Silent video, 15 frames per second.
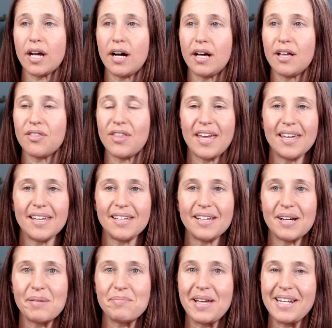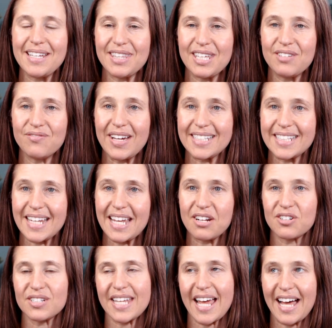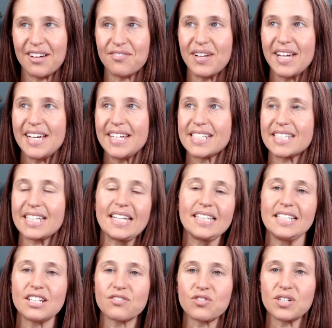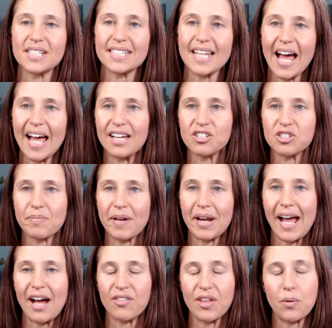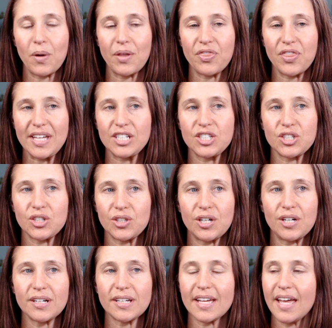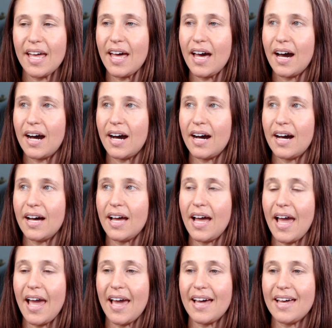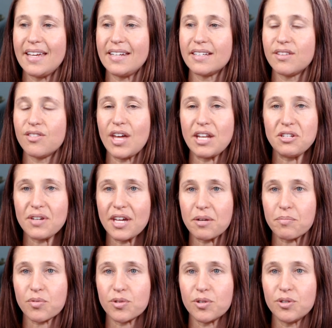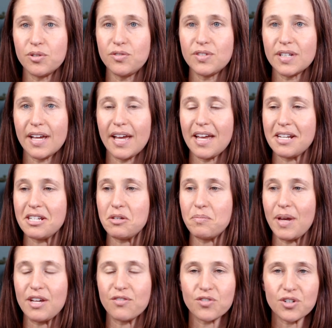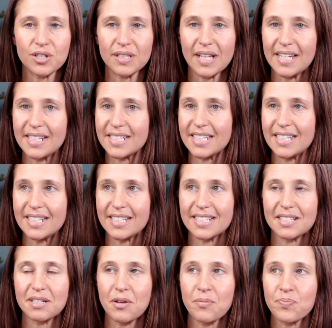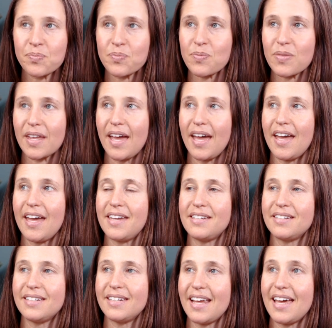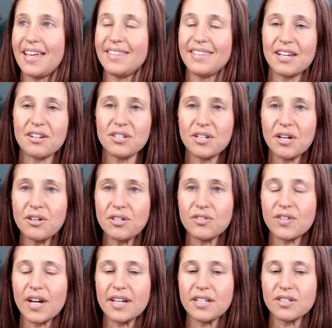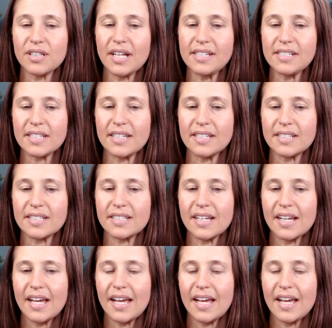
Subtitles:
Many of the investigators have slightly different styles about how they want things to look. And then you get approved and you pay for your license. And there you go, you've got your license.